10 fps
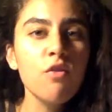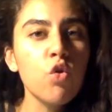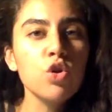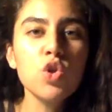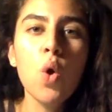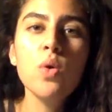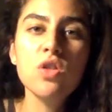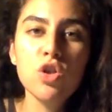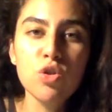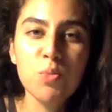Of course,
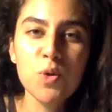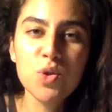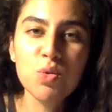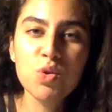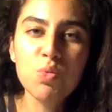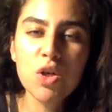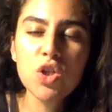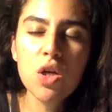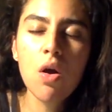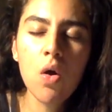always heed your personal
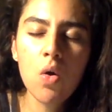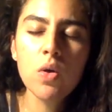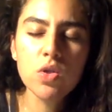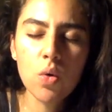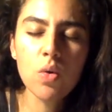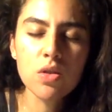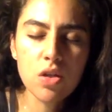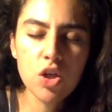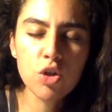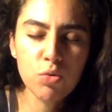intuition. Always
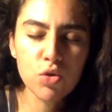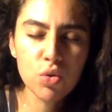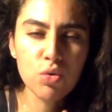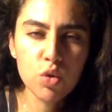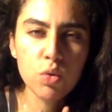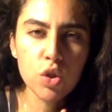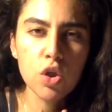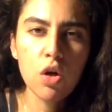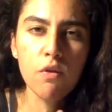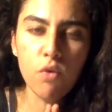heed your personal
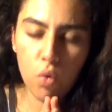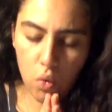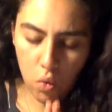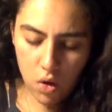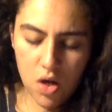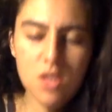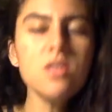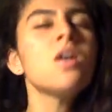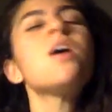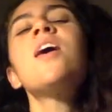intuition, of course.